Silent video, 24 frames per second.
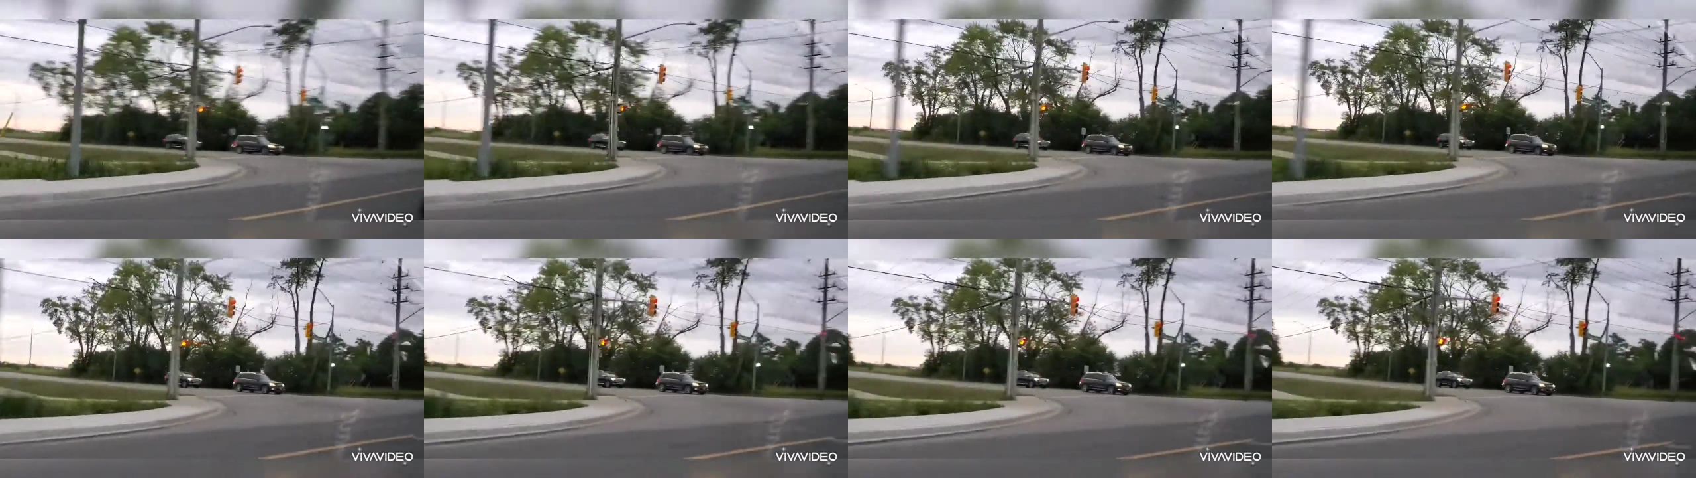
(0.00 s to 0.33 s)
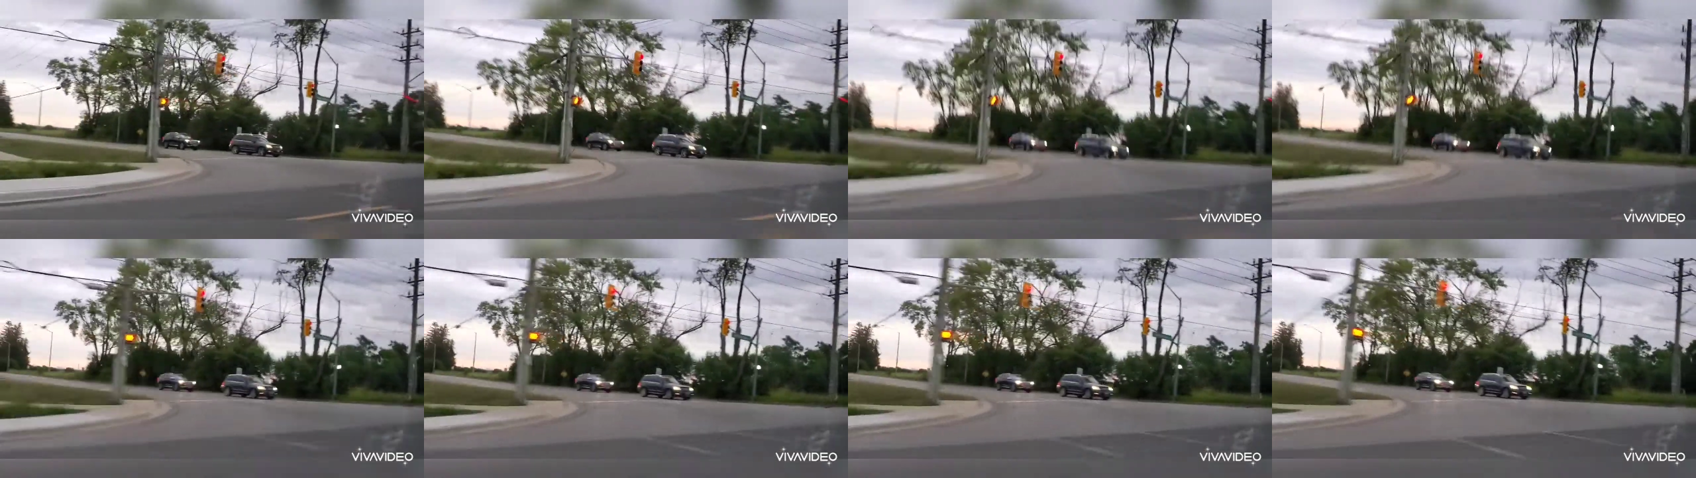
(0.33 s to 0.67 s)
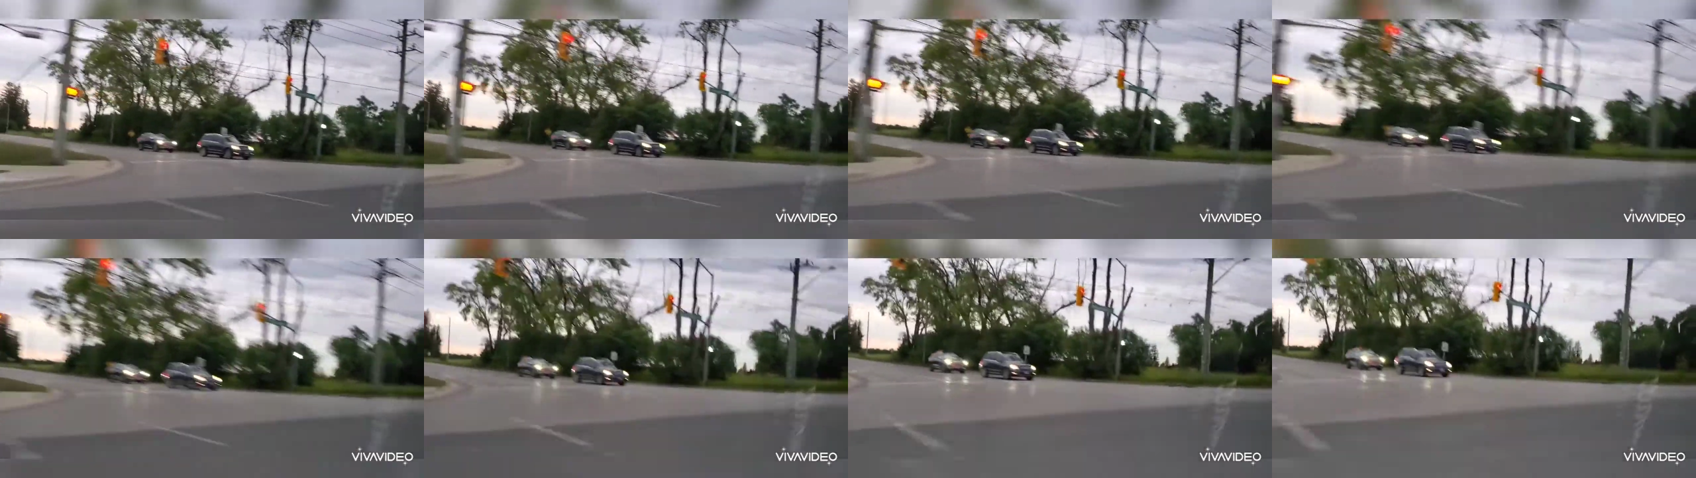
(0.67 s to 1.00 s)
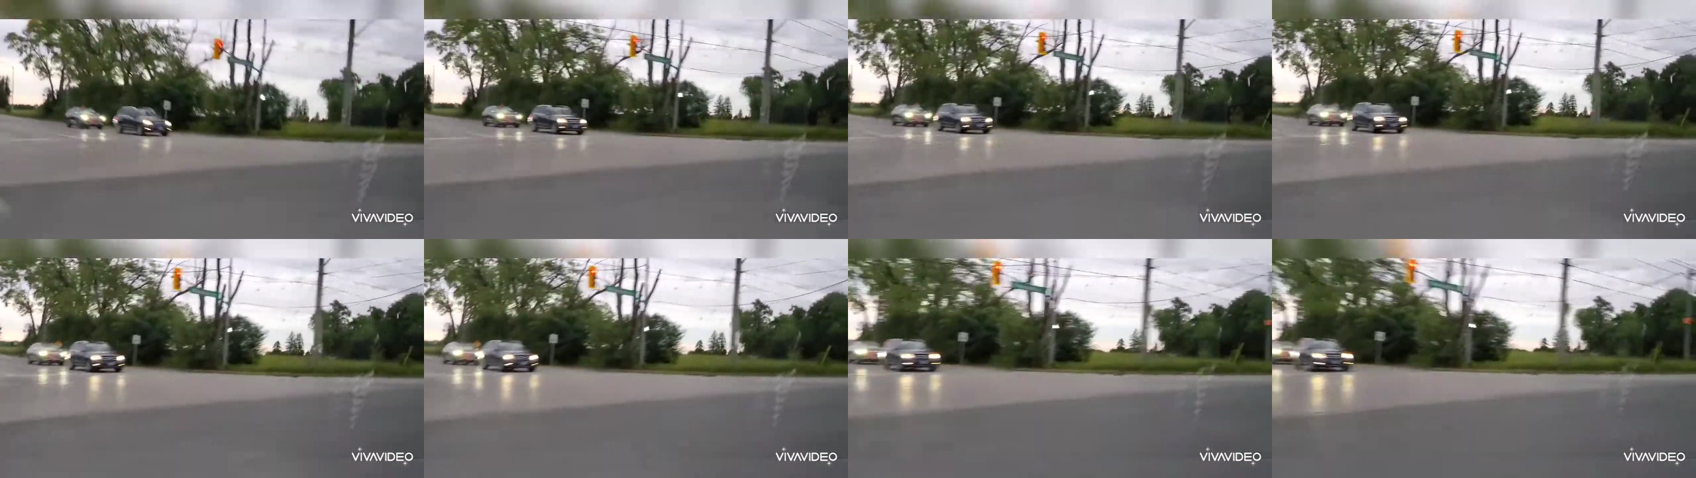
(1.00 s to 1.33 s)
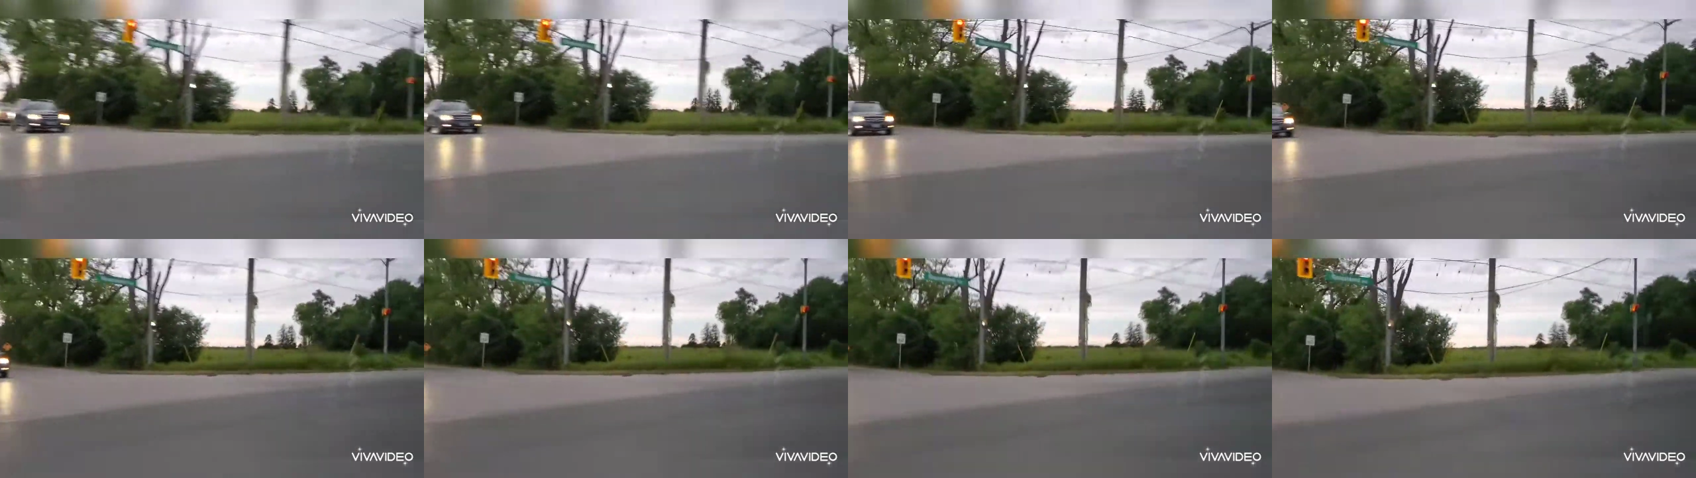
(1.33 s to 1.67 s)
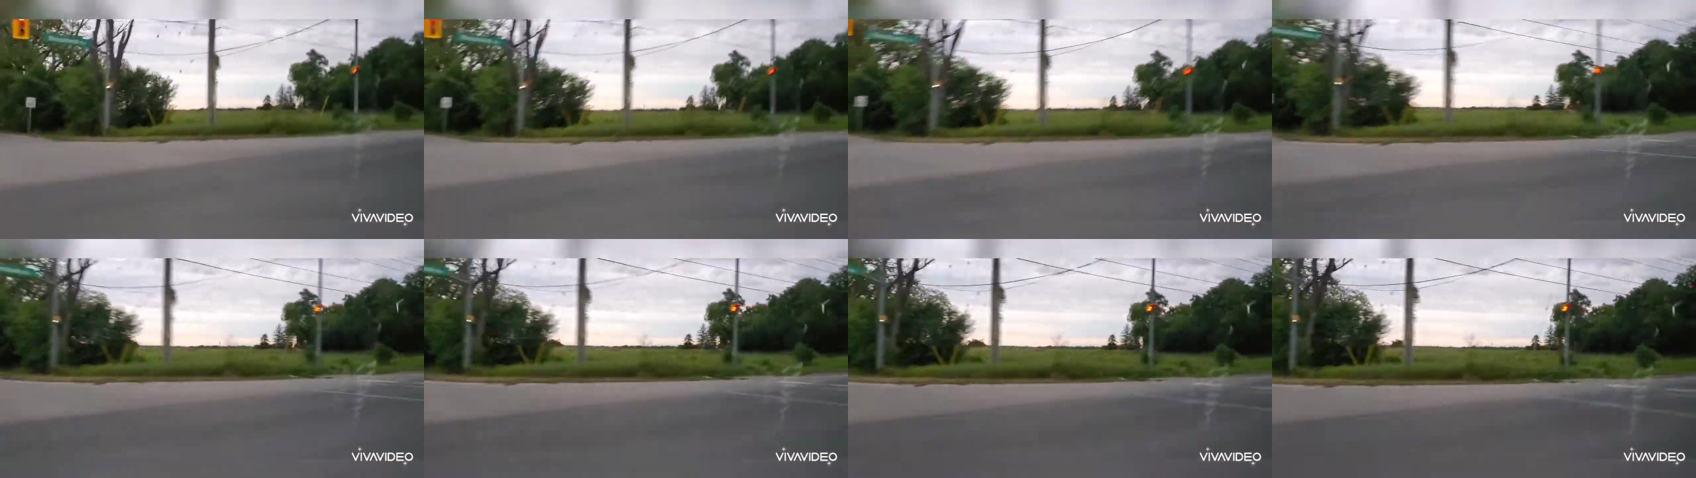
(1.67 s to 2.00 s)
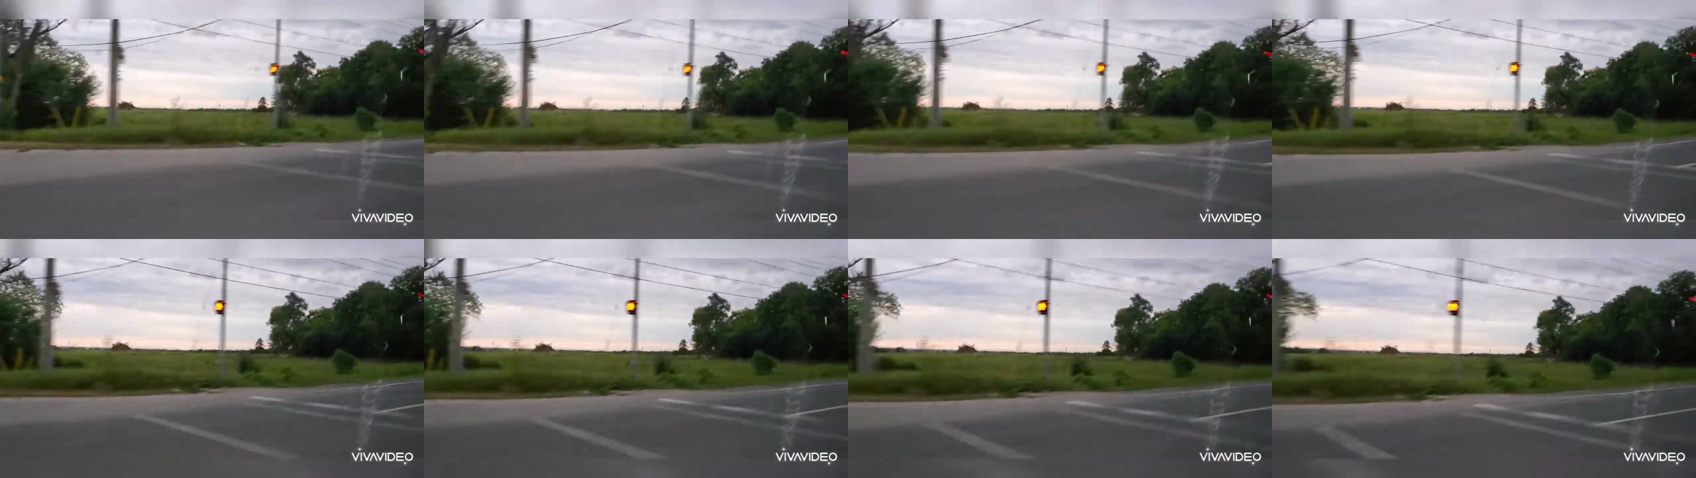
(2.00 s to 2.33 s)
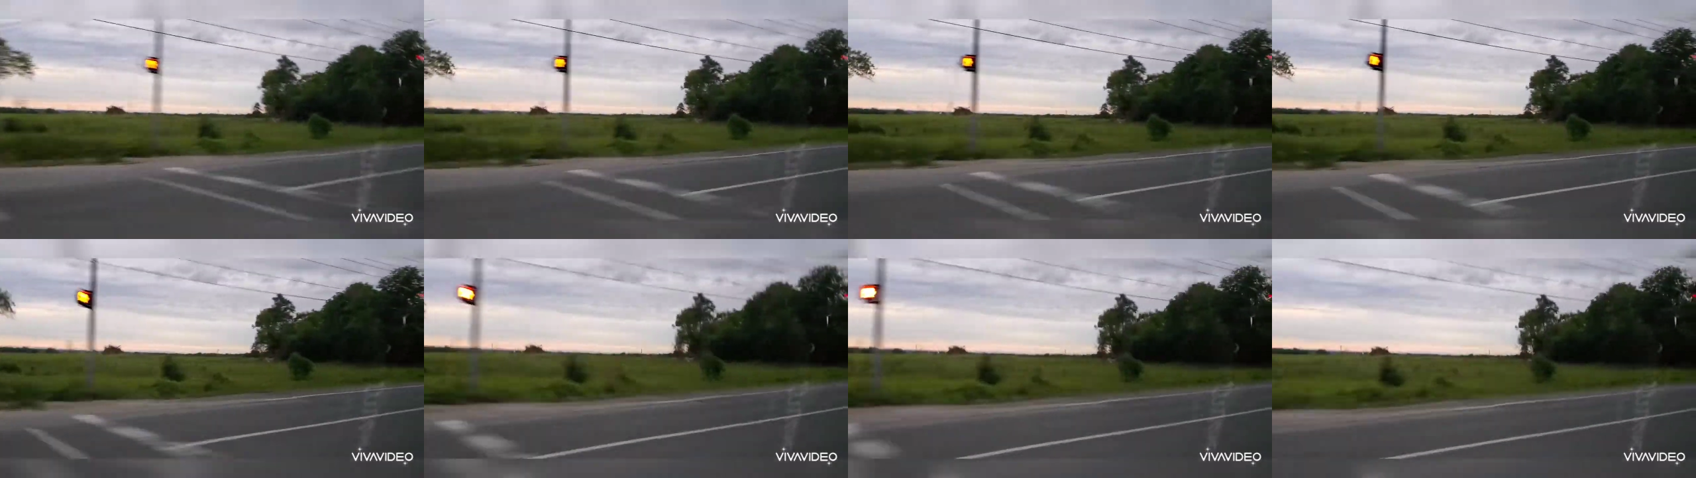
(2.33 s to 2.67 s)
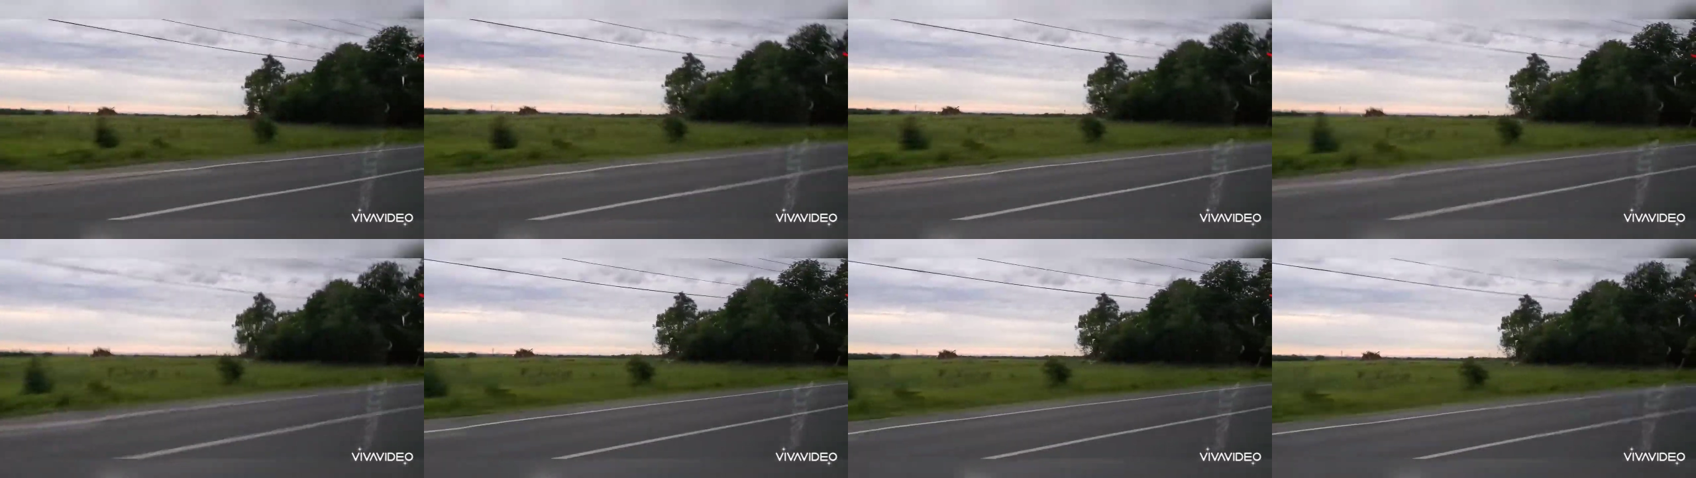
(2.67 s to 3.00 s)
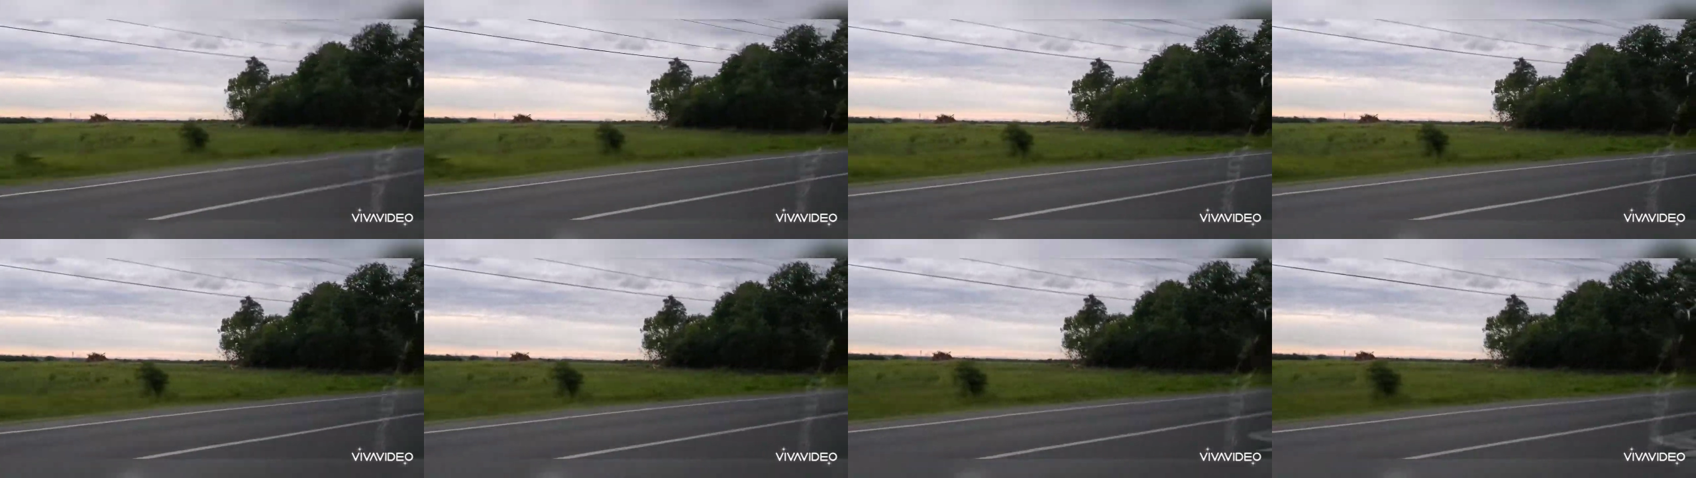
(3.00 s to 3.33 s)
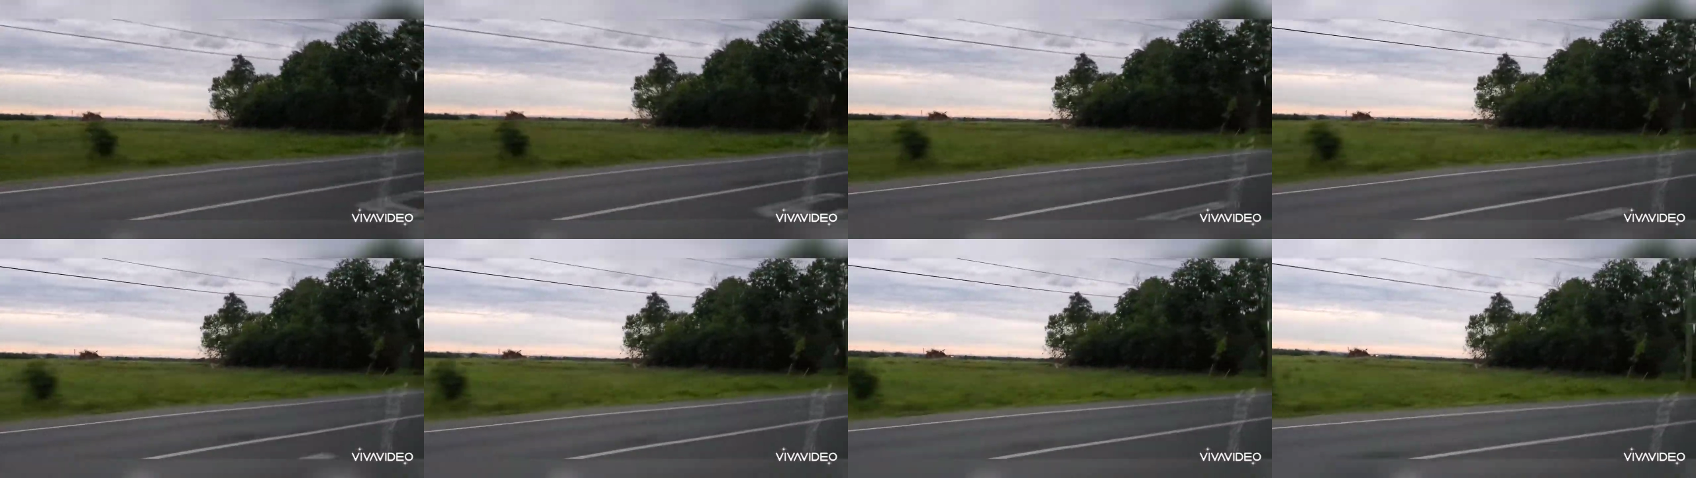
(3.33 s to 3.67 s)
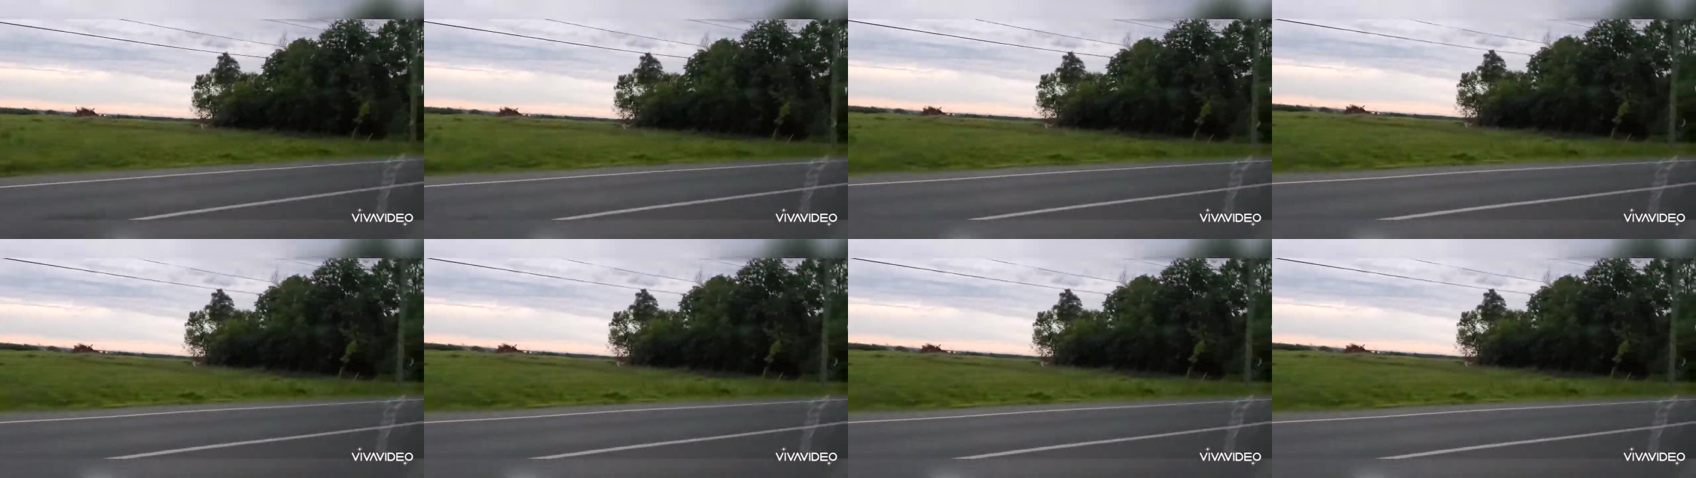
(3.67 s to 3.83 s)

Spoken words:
(no speaker visible)